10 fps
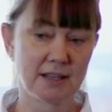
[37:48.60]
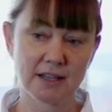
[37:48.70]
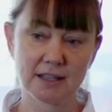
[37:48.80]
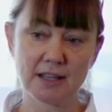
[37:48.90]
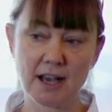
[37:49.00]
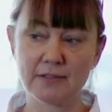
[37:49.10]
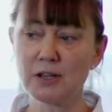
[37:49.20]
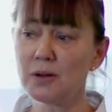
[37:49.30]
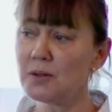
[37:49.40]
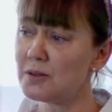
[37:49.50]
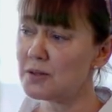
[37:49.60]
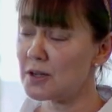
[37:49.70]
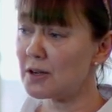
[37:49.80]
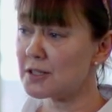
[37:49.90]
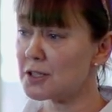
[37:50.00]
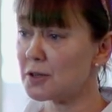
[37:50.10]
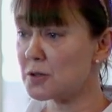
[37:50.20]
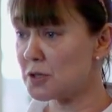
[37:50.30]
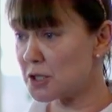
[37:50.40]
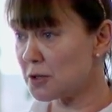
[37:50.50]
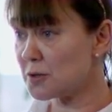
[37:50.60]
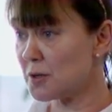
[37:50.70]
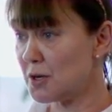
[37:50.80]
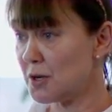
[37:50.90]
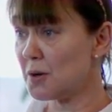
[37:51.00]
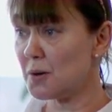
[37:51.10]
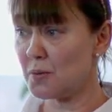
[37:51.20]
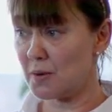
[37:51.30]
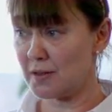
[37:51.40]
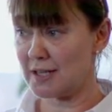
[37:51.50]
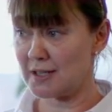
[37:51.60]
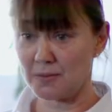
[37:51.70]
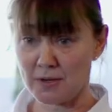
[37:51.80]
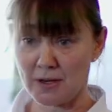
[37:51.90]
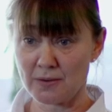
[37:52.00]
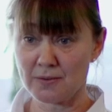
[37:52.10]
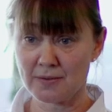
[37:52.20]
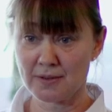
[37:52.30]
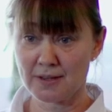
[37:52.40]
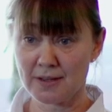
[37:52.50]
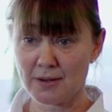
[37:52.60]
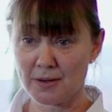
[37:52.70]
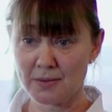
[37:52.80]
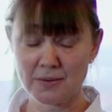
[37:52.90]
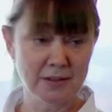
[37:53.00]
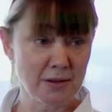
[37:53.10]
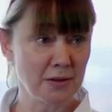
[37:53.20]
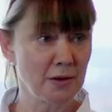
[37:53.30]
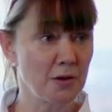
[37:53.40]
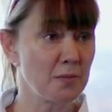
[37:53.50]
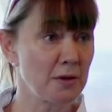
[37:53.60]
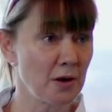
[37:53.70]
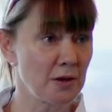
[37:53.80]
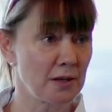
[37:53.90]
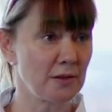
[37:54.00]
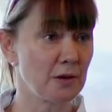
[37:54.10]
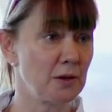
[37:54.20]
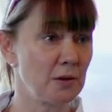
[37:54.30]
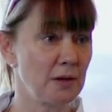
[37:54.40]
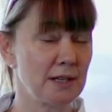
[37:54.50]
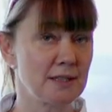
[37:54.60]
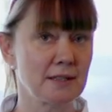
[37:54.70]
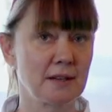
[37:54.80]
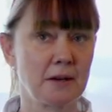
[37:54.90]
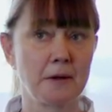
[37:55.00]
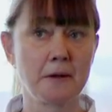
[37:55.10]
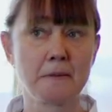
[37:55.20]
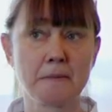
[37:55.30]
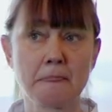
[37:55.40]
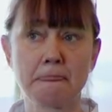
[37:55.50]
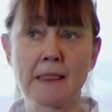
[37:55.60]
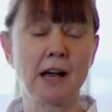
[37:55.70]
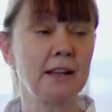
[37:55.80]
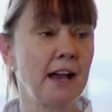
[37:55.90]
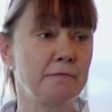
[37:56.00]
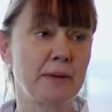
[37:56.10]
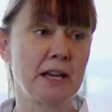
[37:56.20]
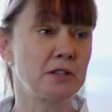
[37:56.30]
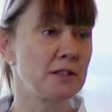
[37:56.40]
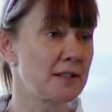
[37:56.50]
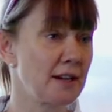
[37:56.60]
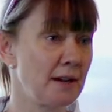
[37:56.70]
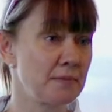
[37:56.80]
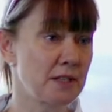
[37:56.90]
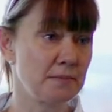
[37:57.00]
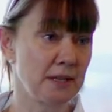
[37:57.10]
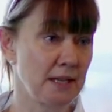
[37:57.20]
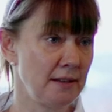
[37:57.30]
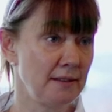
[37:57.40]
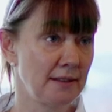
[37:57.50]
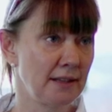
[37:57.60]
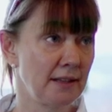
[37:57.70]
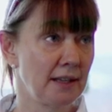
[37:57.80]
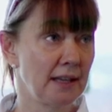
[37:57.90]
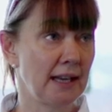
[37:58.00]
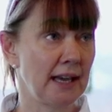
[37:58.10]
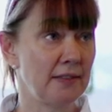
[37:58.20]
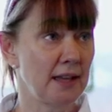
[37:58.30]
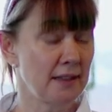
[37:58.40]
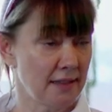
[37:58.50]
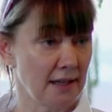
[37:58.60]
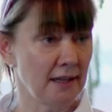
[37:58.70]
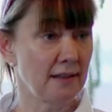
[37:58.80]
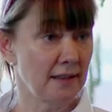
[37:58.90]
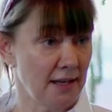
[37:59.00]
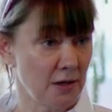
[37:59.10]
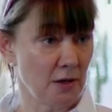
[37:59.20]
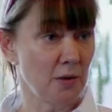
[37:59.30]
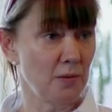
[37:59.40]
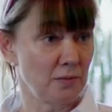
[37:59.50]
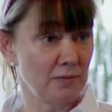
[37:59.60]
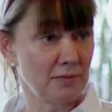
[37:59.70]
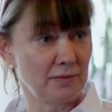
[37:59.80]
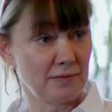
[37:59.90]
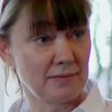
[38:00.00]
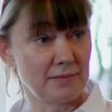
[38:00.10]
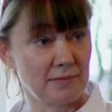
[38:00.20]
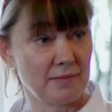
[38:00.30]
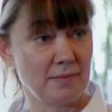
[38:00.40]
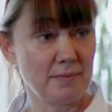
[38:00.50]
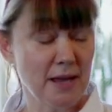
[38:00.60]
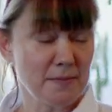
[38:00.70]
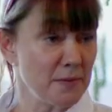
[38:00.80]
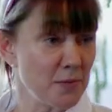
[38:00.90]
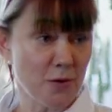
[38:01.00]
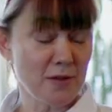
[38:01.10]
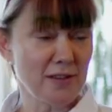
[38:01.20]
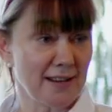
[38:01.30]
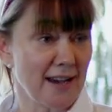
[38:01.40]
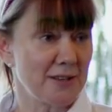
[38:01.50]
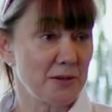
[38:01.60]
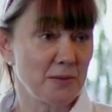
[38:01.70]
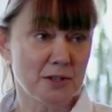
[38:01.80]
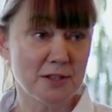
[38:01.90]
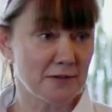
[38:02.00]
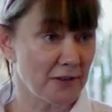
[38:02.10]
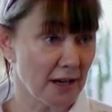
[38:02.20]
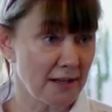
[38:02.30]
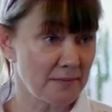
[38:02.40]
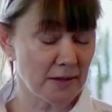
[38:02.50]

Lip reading: alive. You know, you talk to children. Children know what they don't know, you know, and they're open-hearted and they're curious. I'll have patients come to me and they think they know maybe more than I do, which is fine,